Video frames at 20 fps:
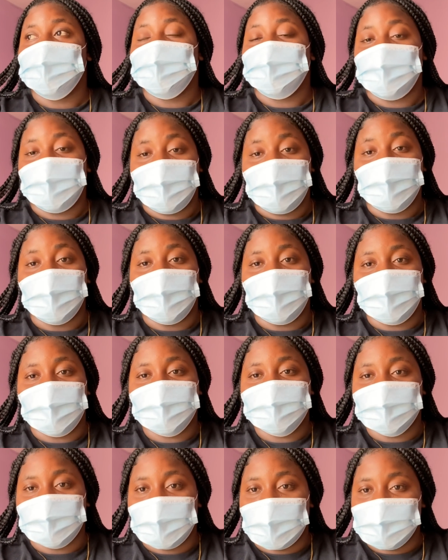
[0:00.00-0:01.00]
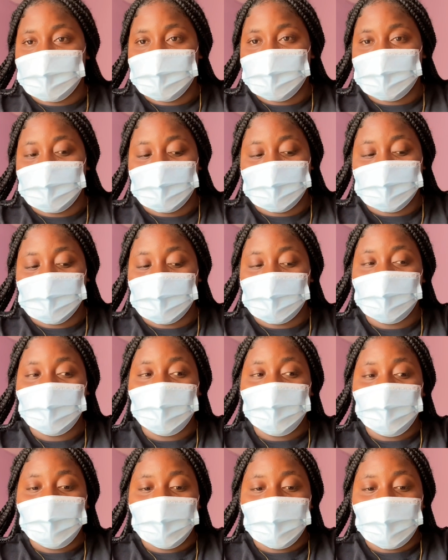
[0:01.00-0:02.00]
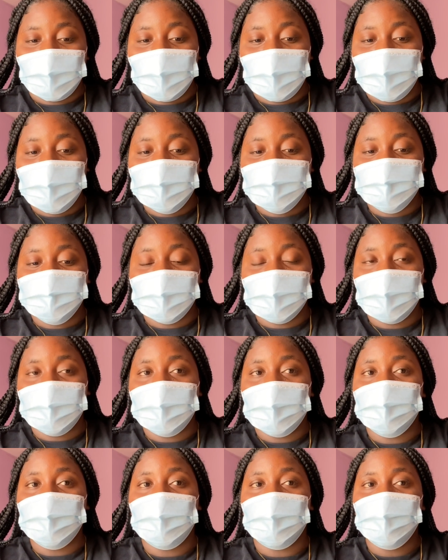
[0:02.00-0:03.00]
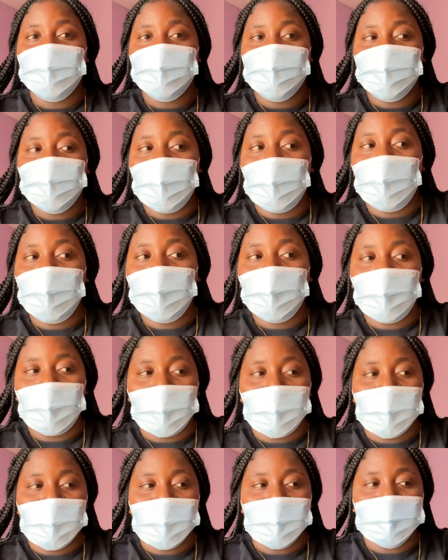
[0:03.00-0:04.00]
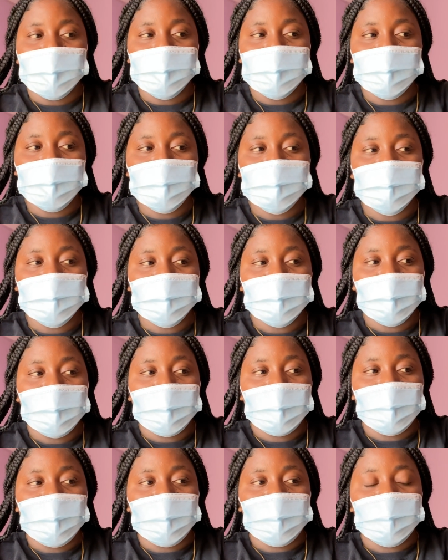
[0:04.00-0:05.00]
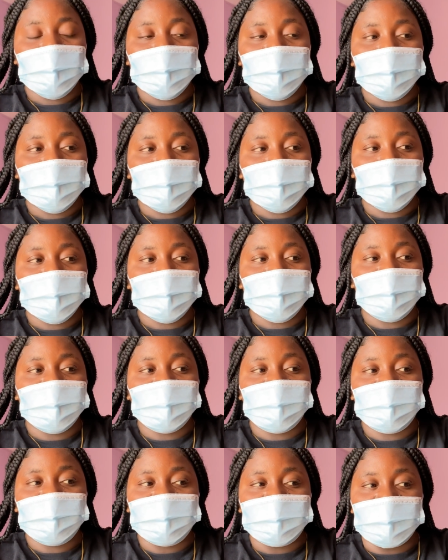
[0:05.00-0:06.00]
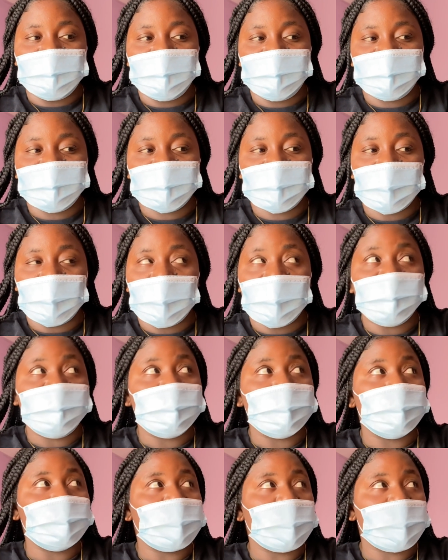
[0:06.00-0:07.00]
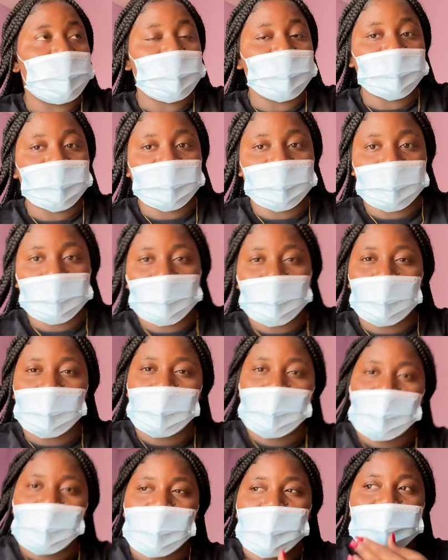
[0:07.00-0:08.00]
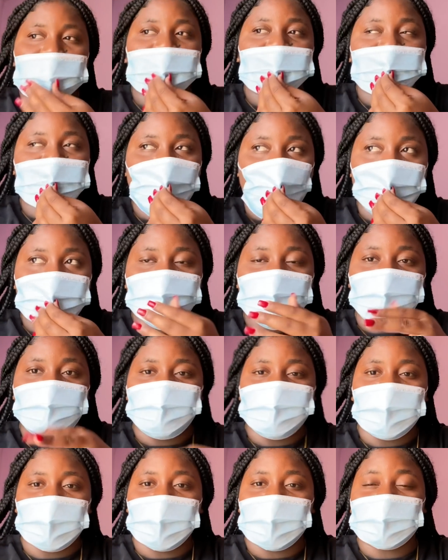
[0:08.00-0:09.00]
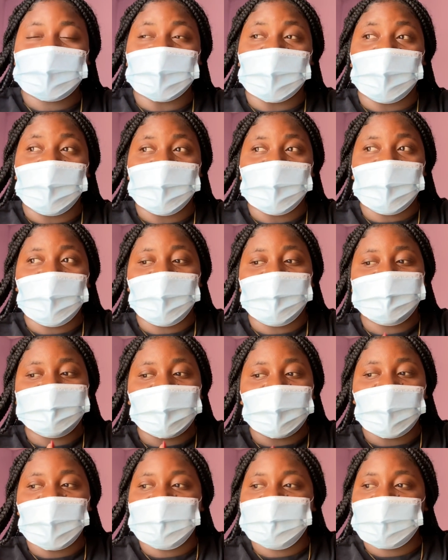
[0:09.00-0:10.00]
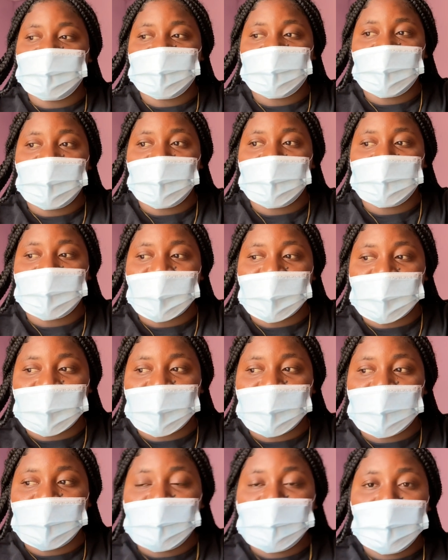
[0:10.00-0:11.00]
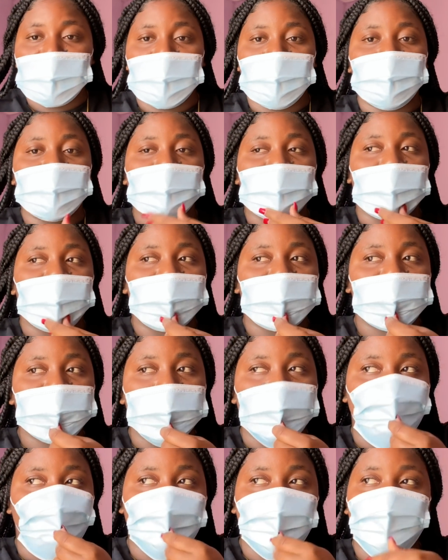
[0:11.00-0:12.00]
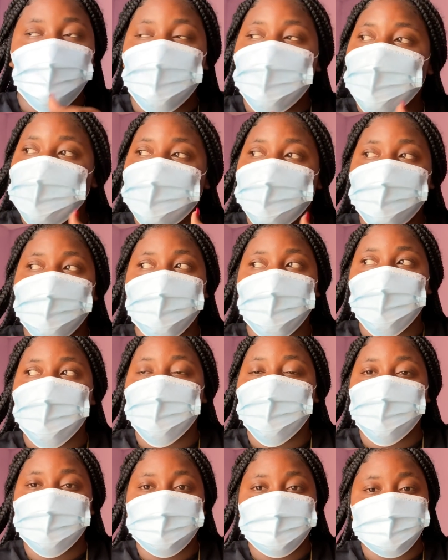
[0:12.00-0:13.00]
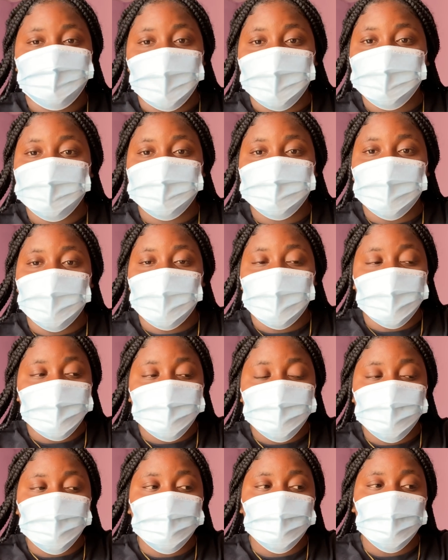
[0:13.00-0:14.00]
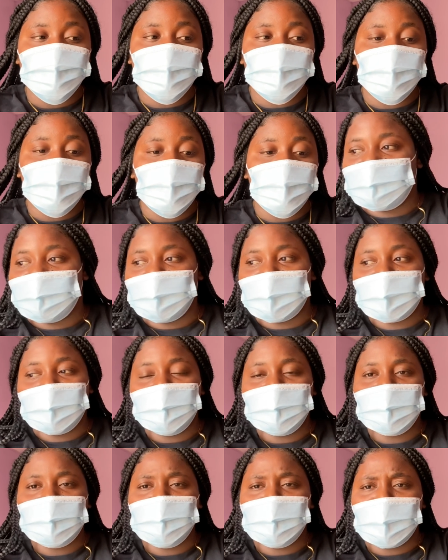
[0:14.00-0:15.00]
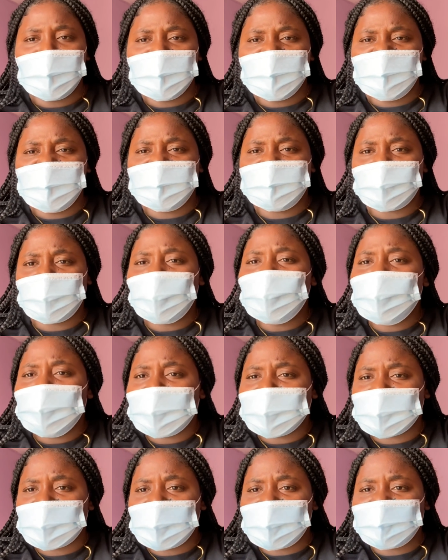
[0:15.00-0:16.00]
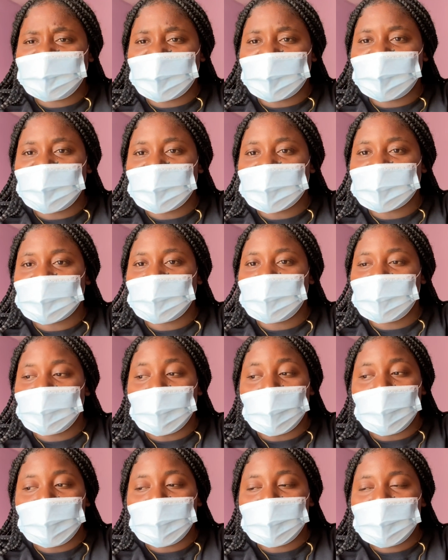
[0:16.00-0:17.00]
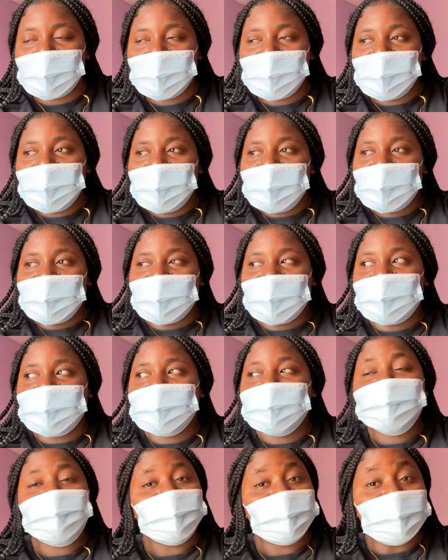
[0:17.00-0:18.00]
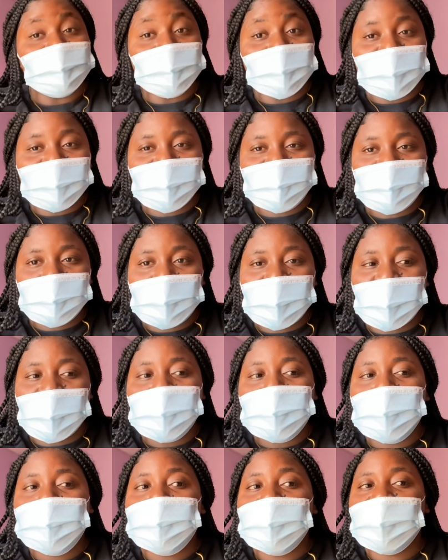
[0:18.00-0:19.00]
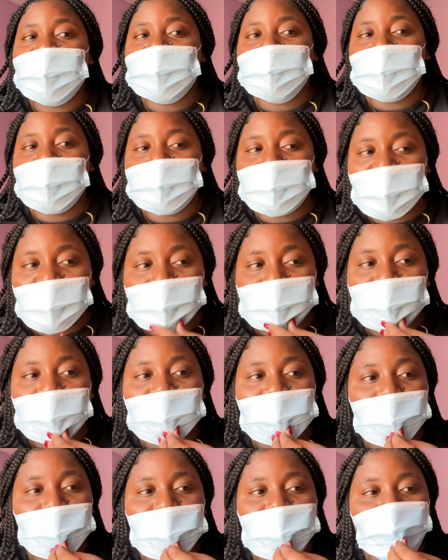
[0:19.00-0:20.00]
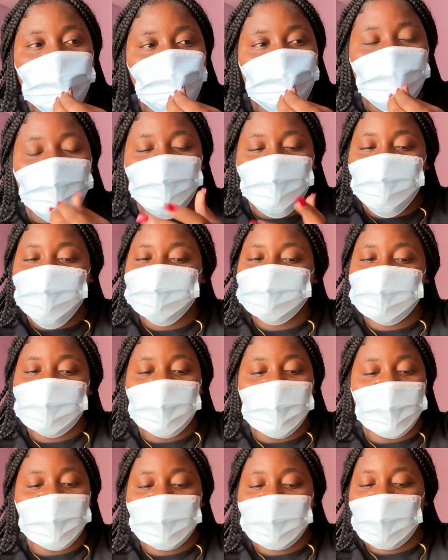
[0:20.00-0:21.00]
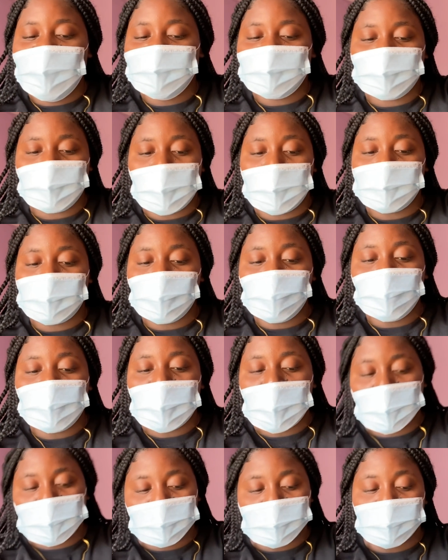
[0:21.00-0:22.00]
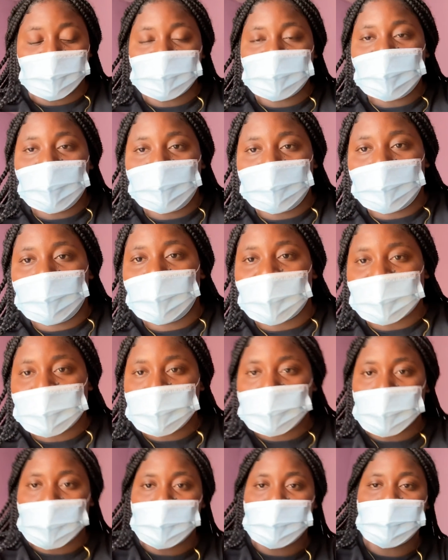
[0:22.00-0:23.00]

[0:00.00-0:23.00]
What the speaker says: Yep, so that's it. Guys, probably about now and the 5th of March or the 10th of March, I'm gonna have everything ready. We're not gonna say what me venture into. I don't really want to give too much information now because I still want it to be a surprise, but people in my DM like, Andrea, guess we up too long now. Tell her what's up.